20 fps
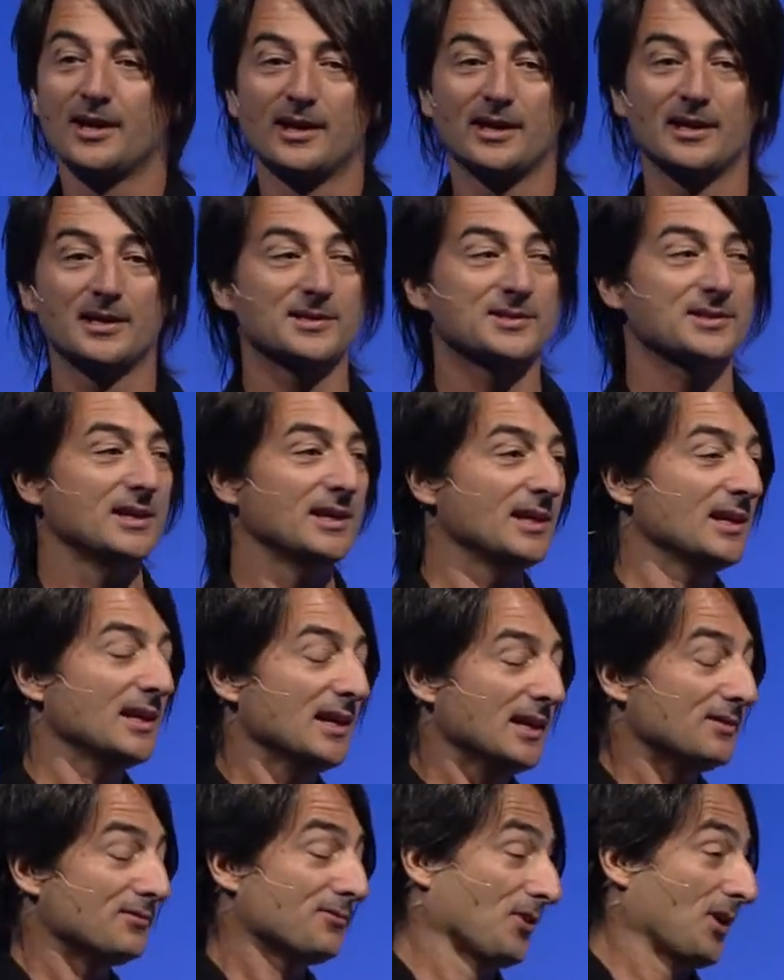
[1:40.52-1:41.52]
is,
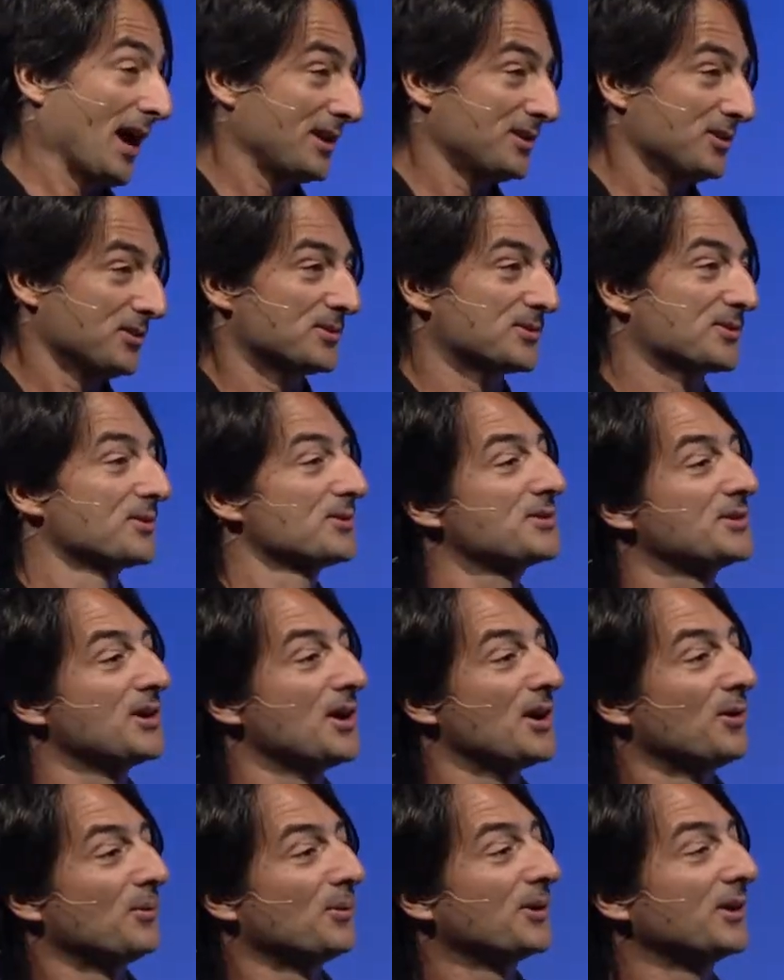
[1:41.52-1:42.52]
for end users,
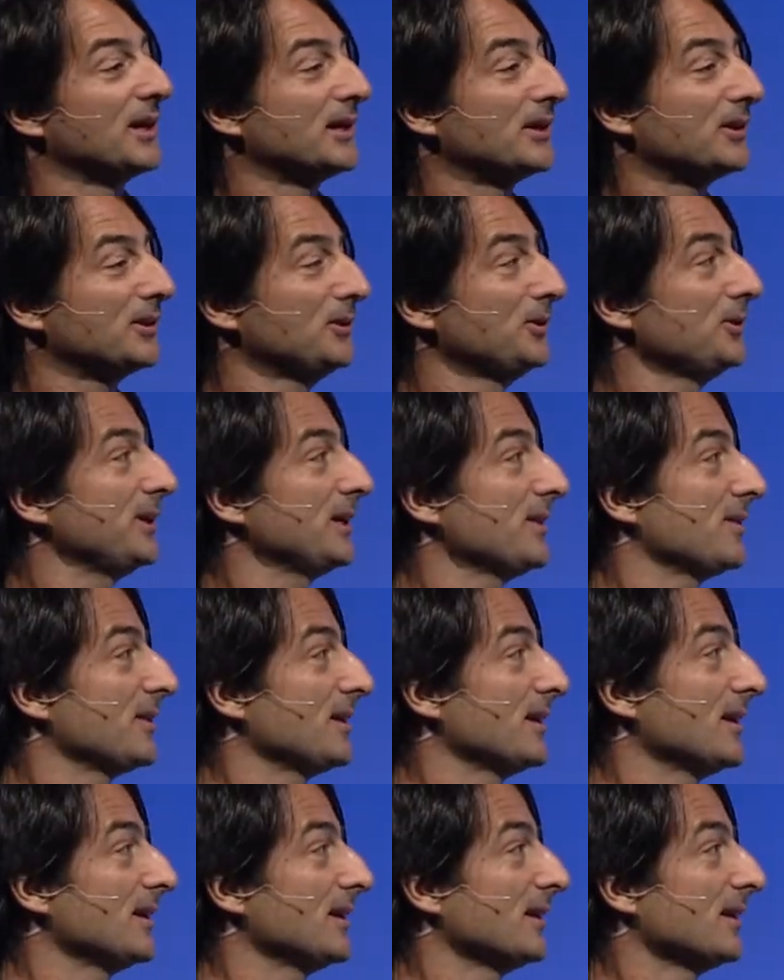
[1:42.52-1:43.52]
we're including
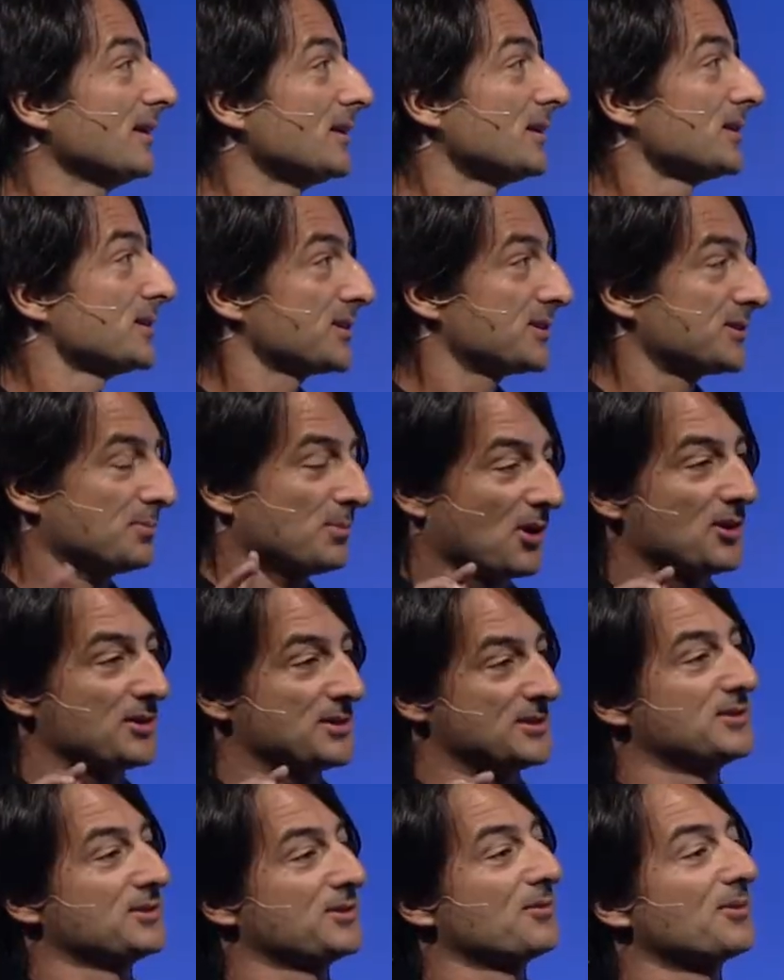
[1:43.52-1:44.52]
the smart
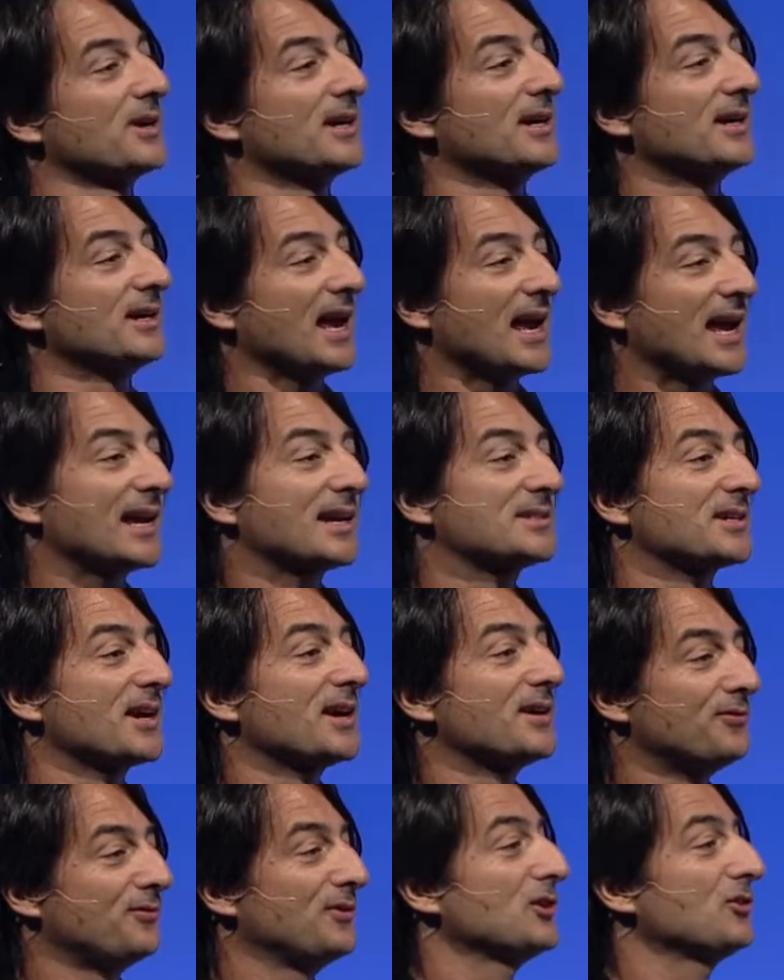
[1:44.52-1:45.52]
screen
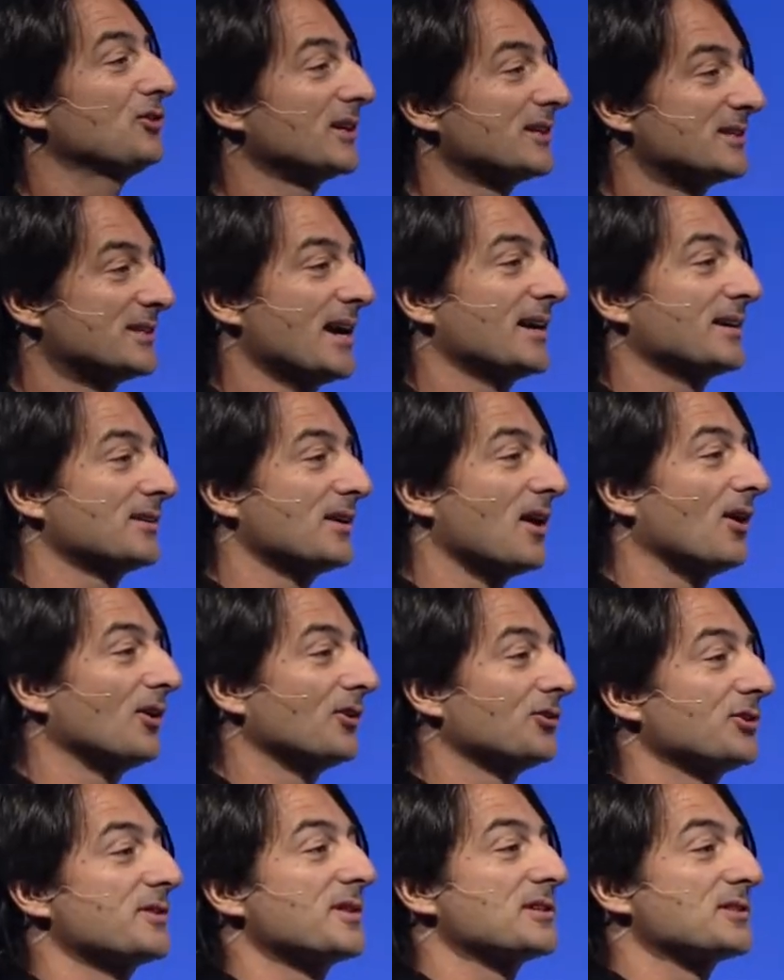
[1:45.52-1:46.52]
anti-phishing
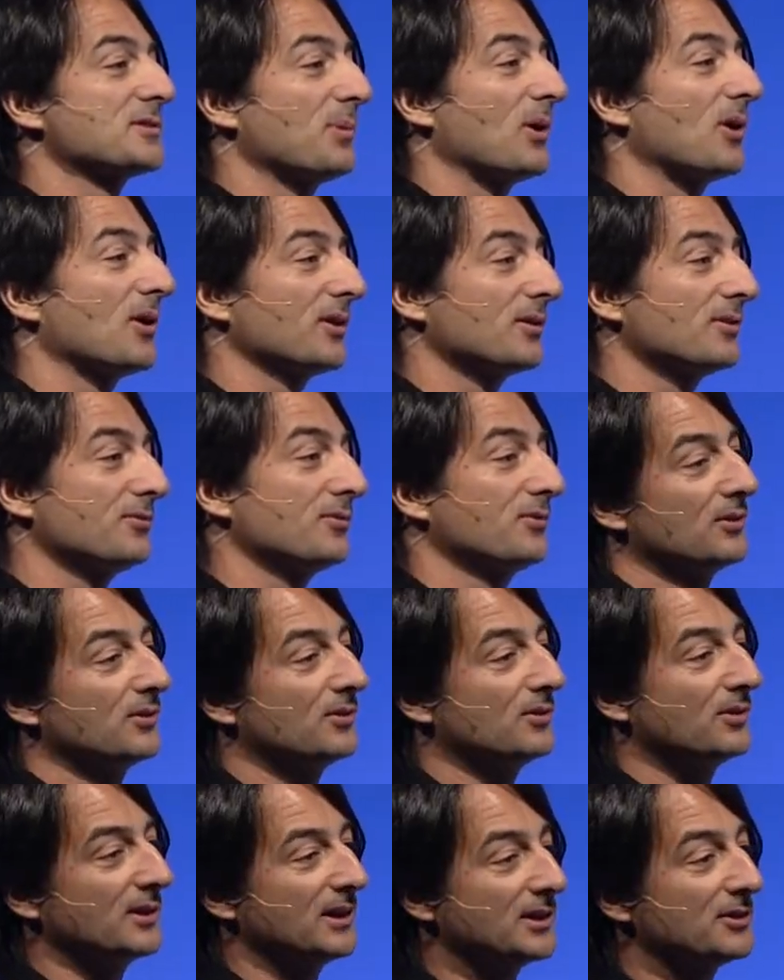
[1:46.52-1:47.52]
technology that's part of
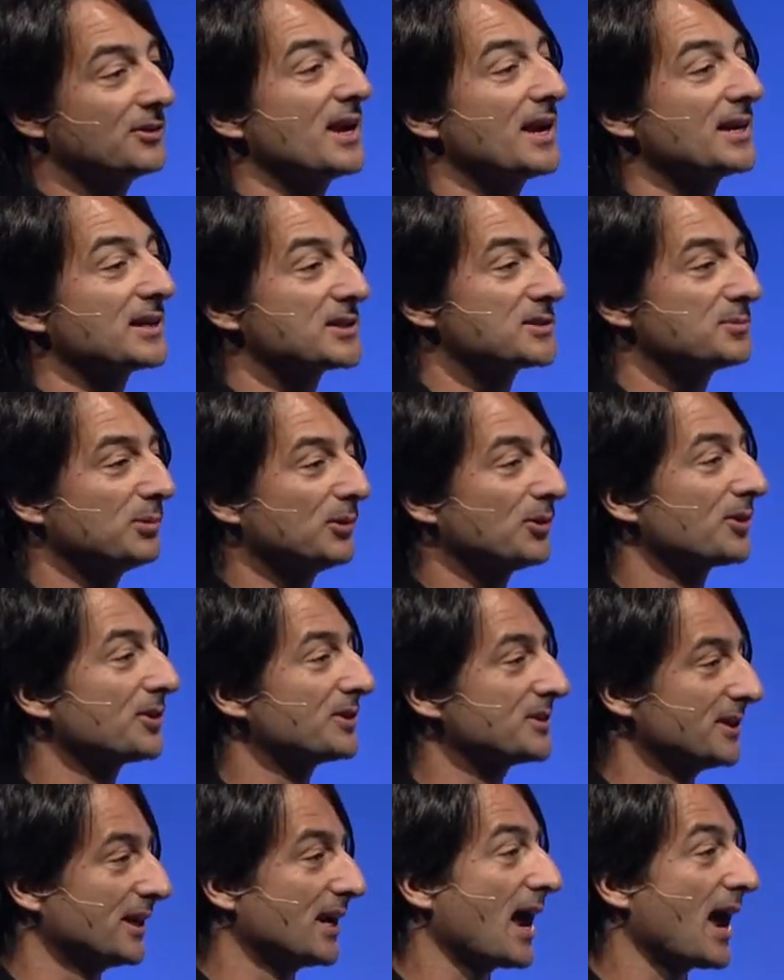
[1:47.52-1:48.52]
Internet Explorer
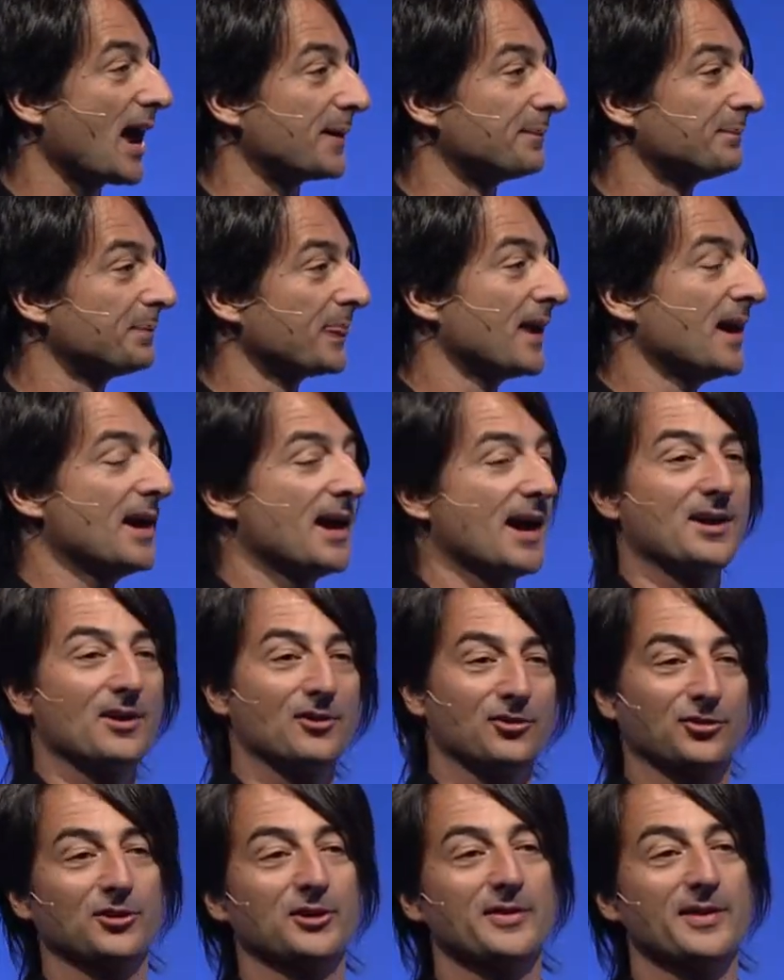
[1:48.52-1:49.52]
today. And I'll
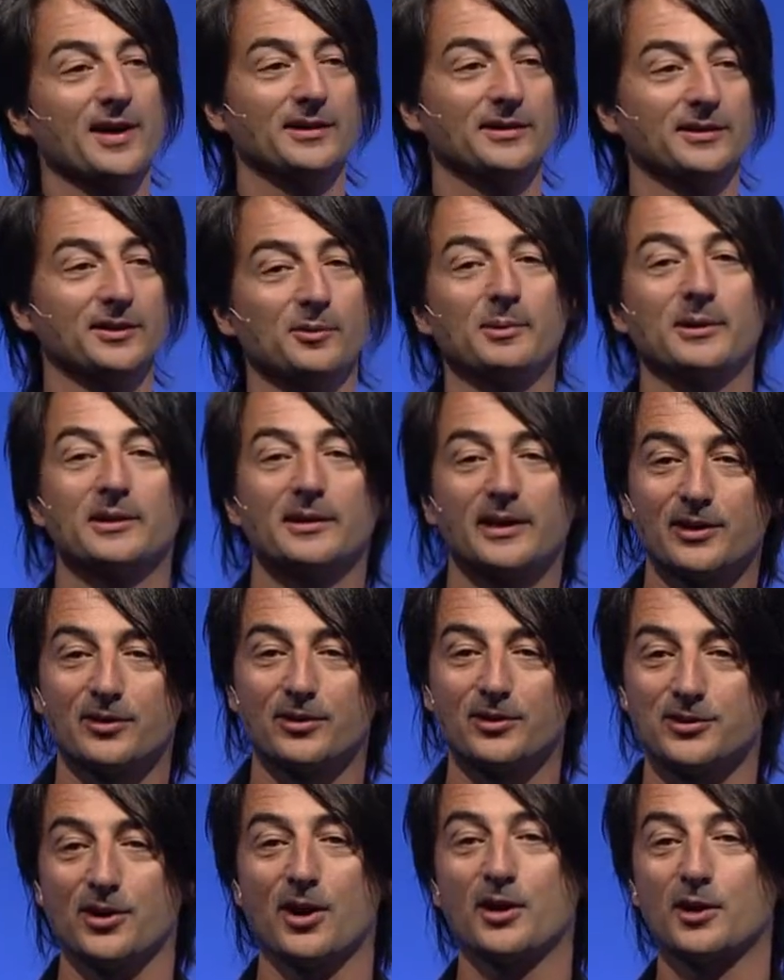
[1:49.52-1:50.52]
show you that a little bit later and
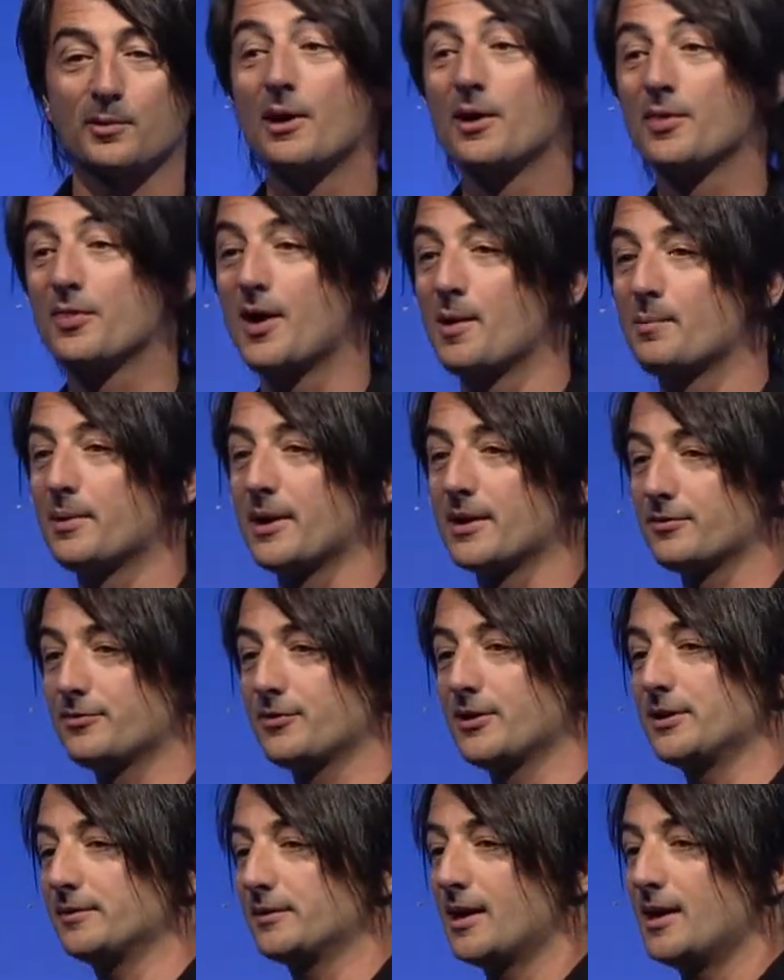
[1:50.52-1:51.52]
talk about that
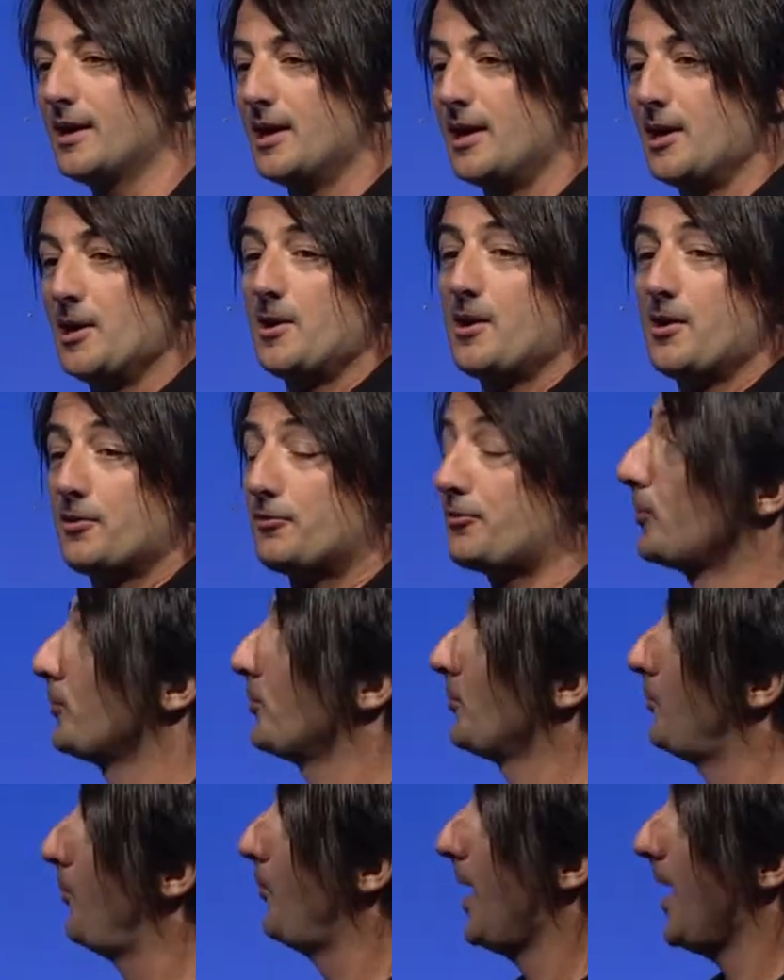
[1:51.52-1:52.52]
benefit. For
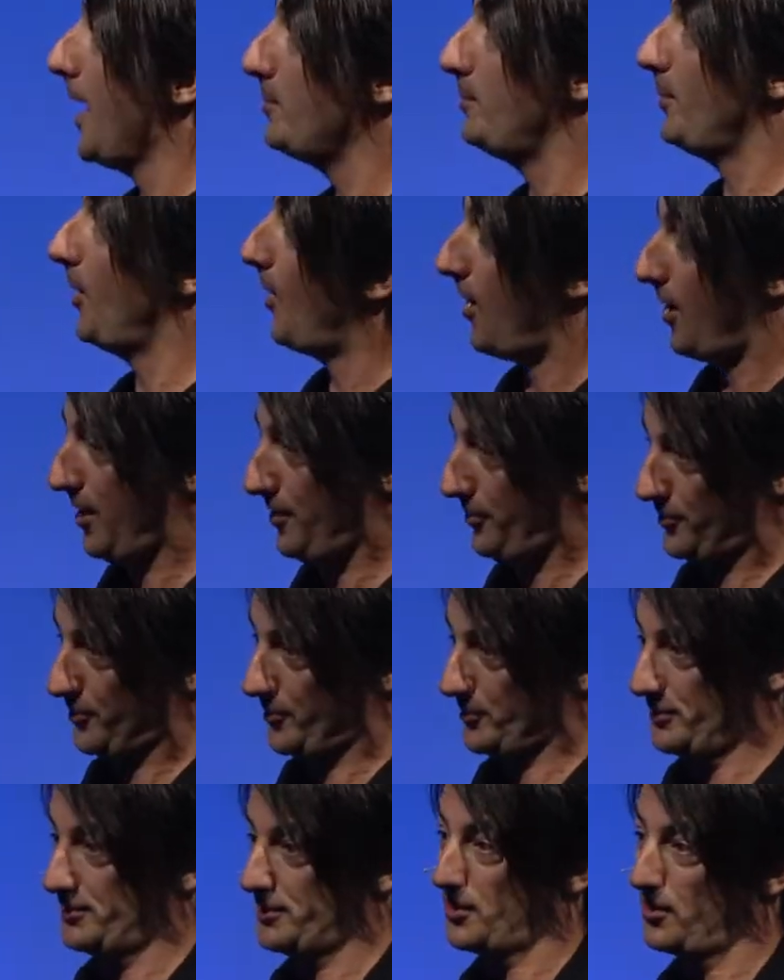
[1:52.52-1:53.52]
web
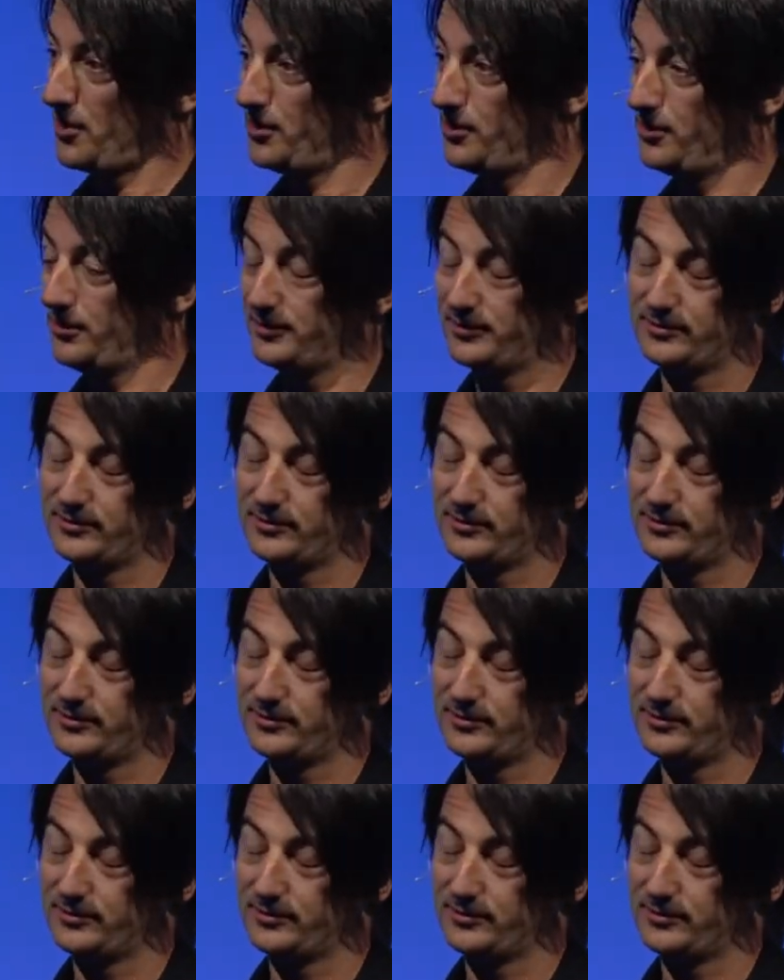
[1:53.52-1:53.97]
authors, though,